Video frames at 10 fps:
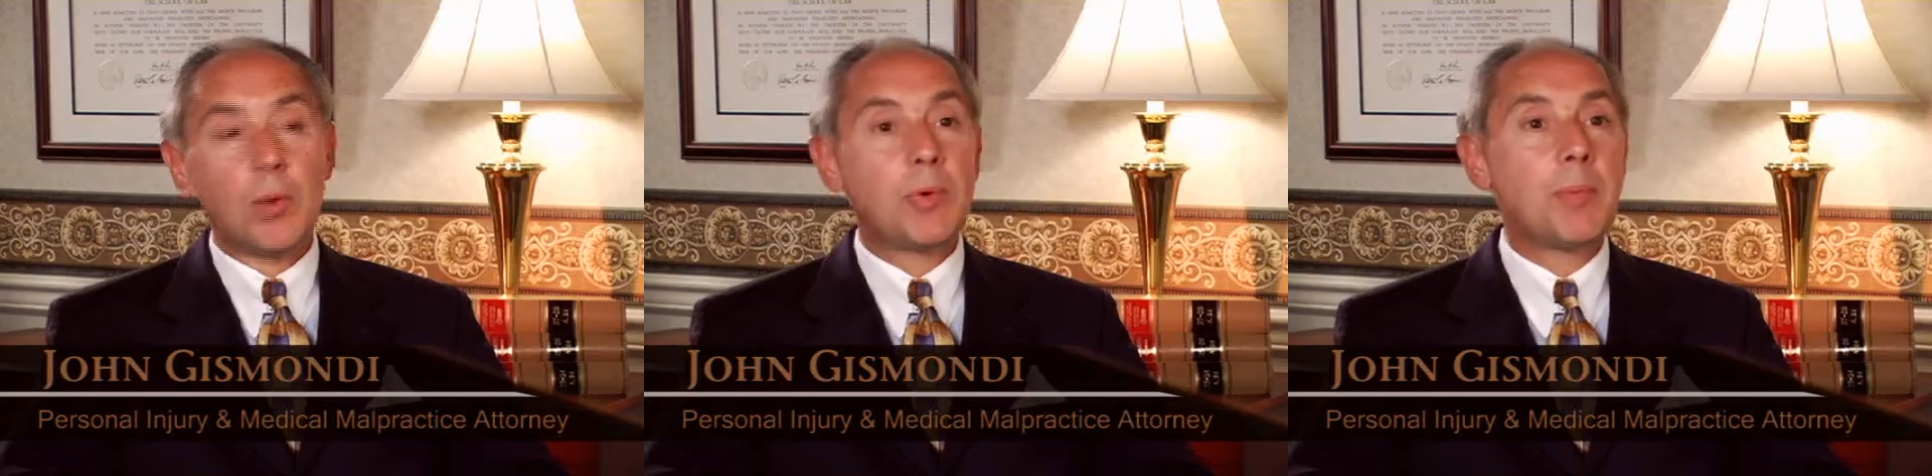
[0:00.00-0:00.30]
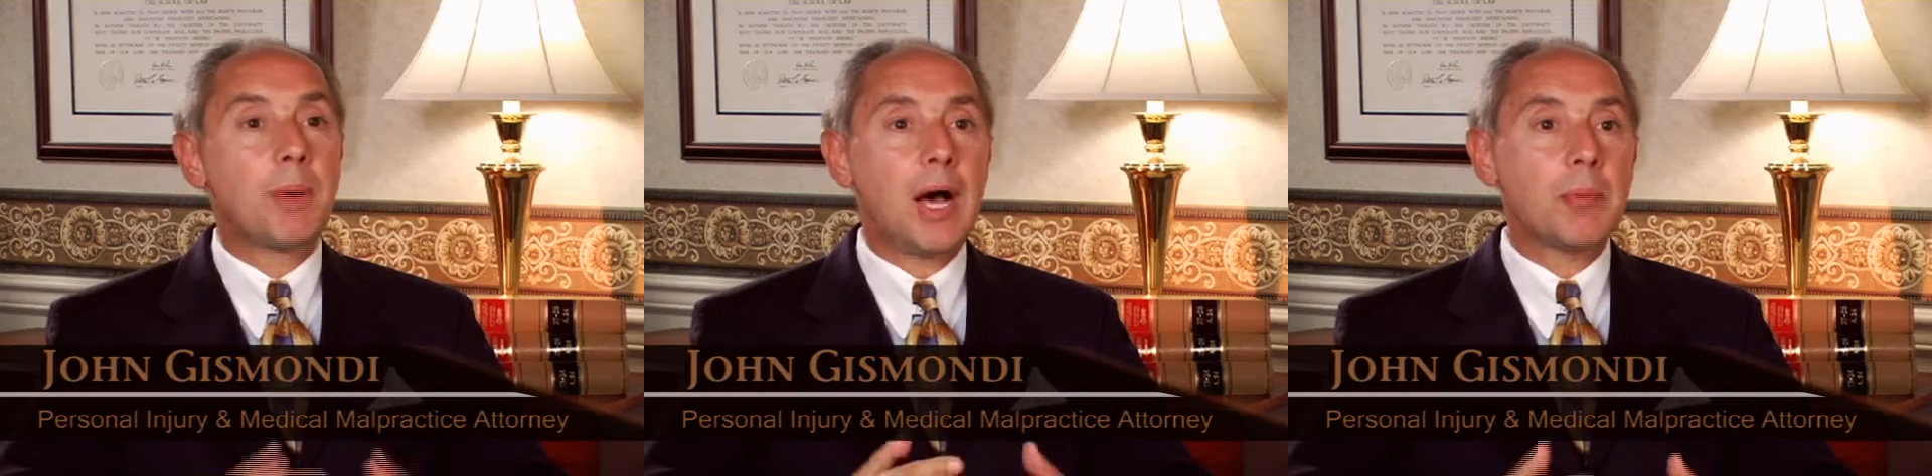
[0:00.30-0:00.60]
when
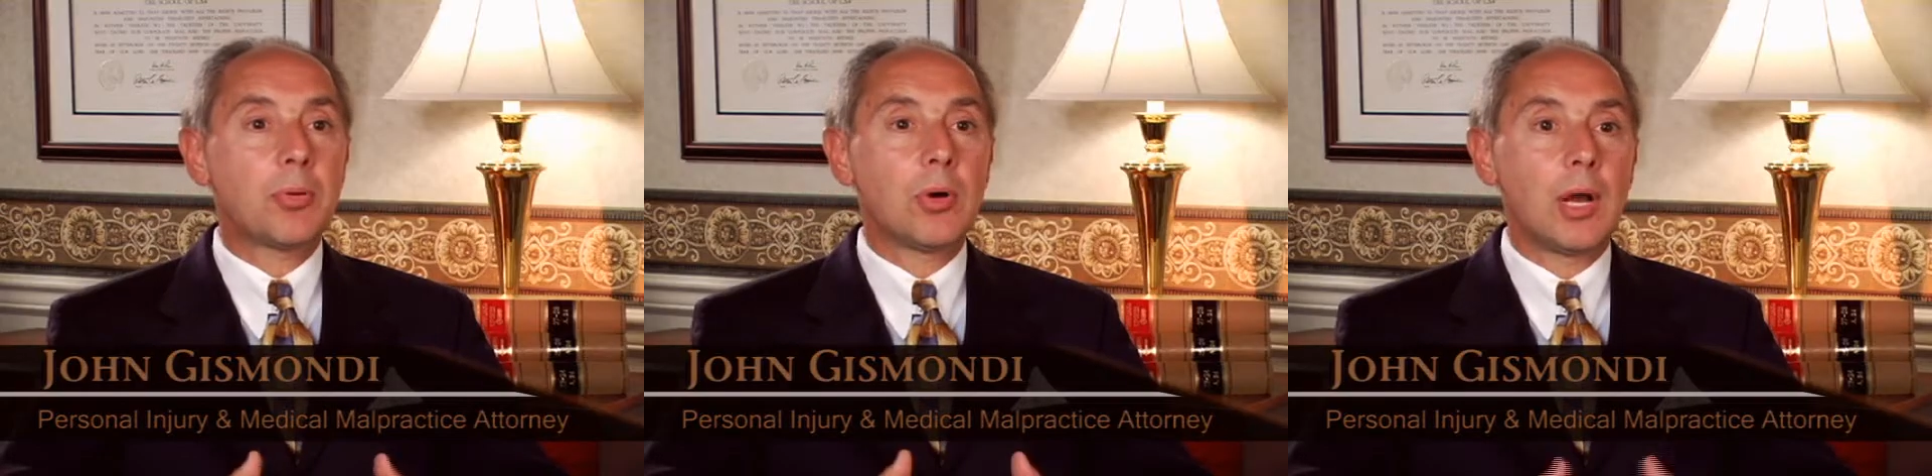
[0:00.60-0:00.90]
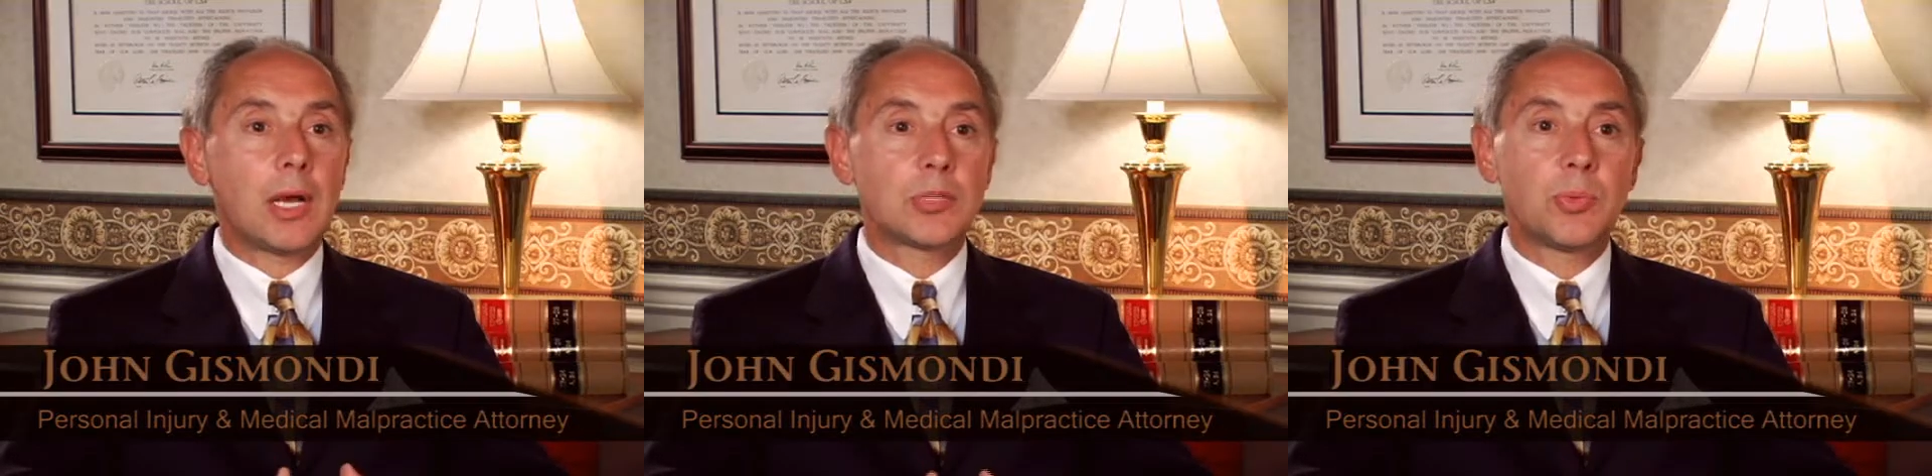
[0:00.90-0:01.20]
we buy
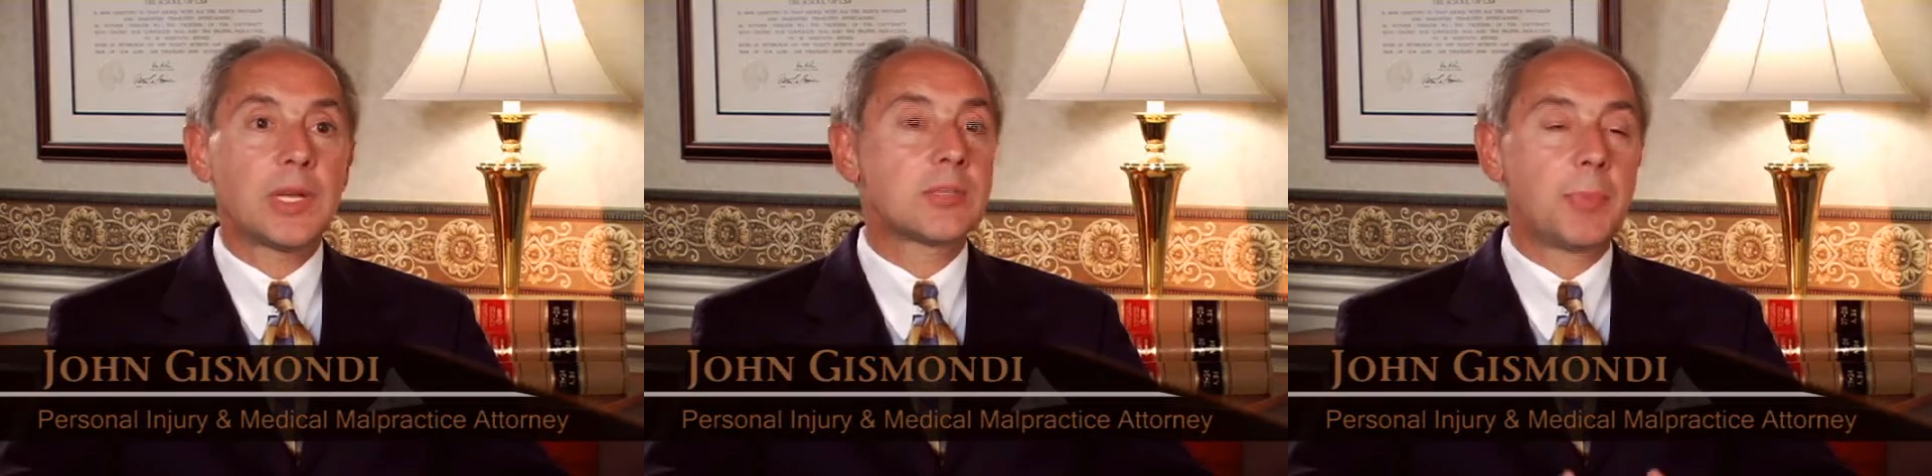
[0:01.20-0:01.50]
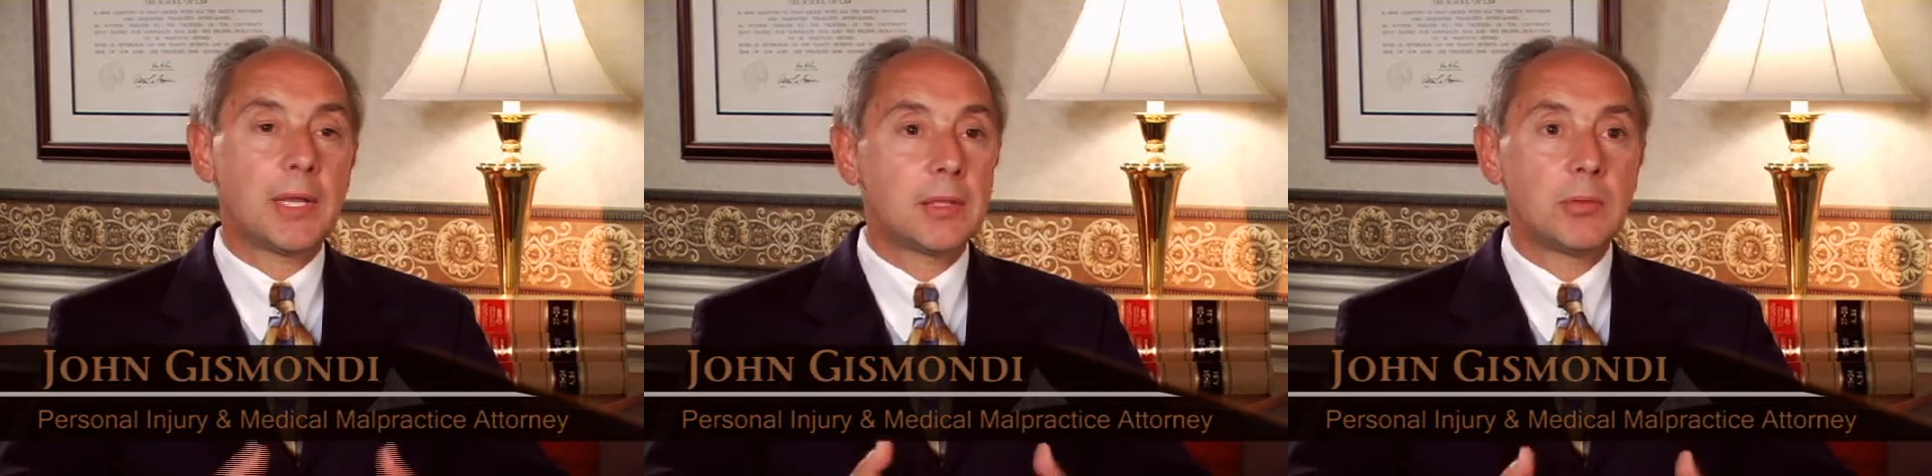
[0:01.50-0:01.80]
products, we
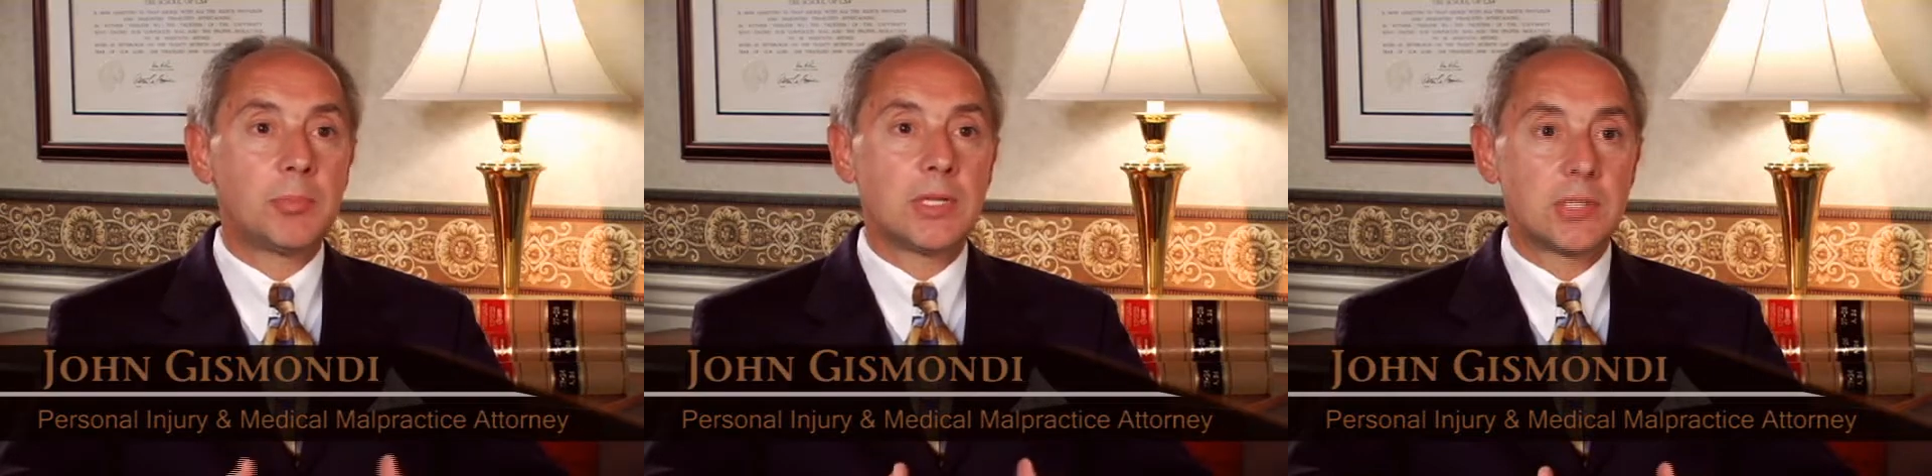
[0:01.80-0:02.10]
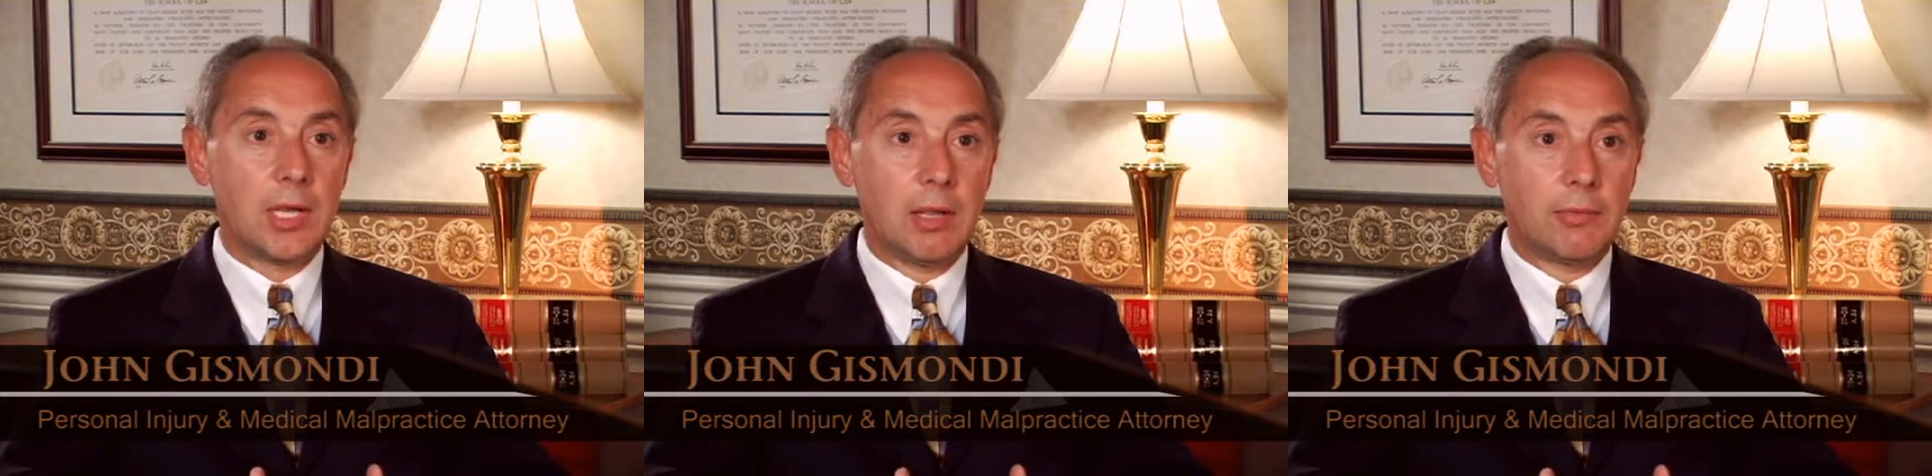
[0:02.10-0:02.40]
expect them to be
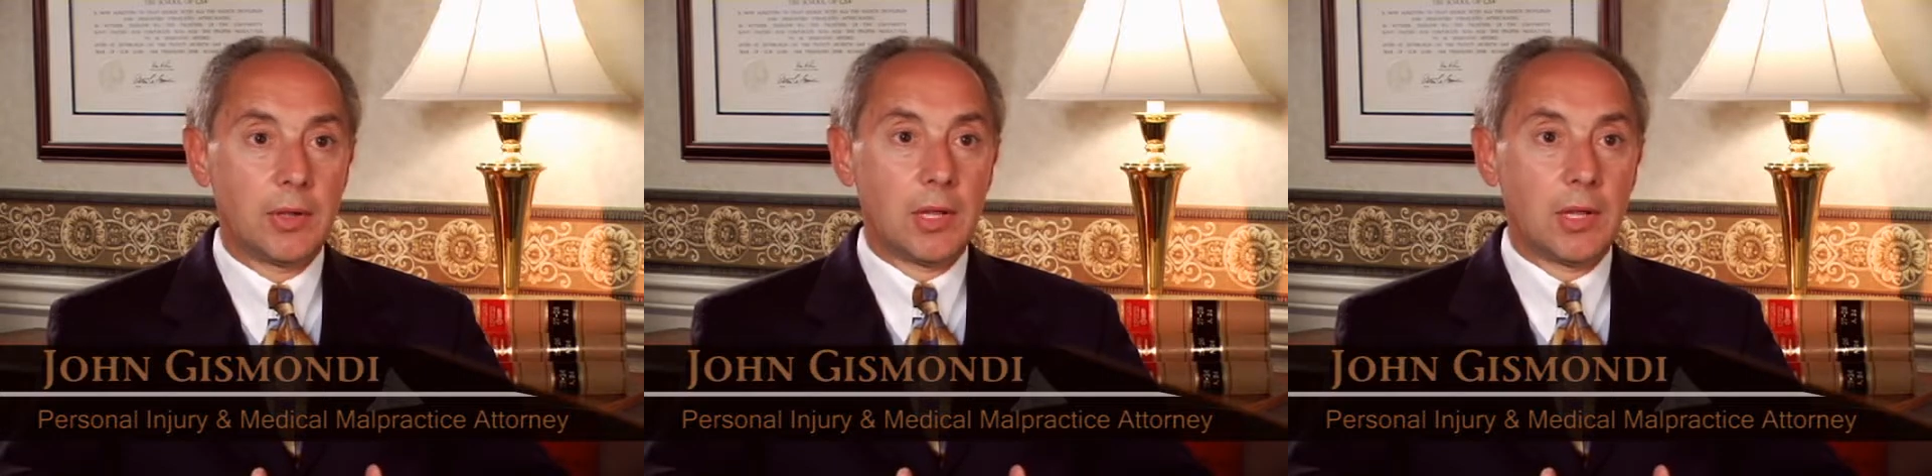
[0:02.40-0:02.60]
safe.